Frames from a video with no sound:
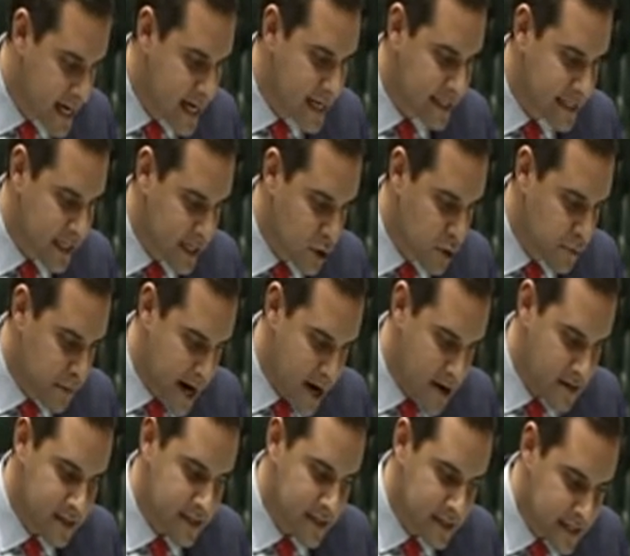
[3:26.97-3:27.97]
Single
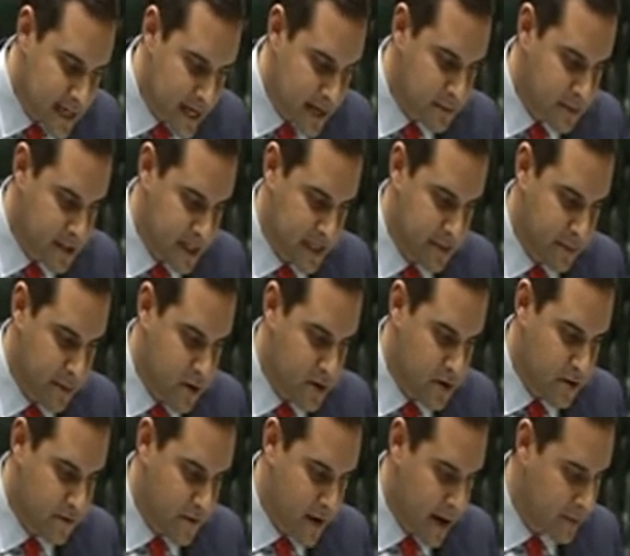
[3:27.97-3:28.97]
parents and same-sex
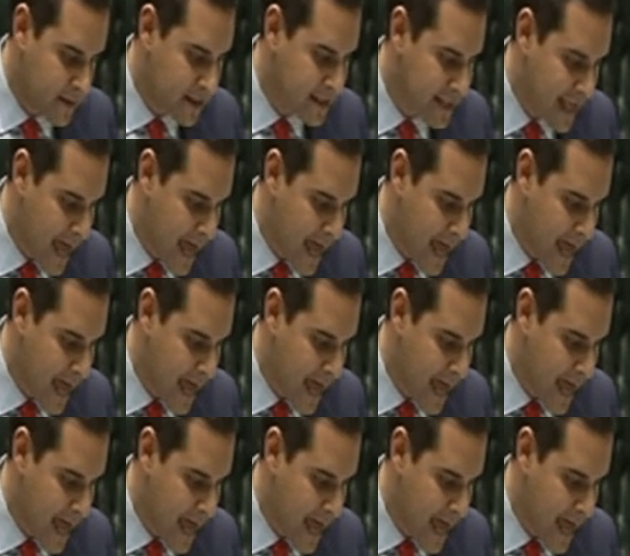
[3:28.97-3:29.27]
parented families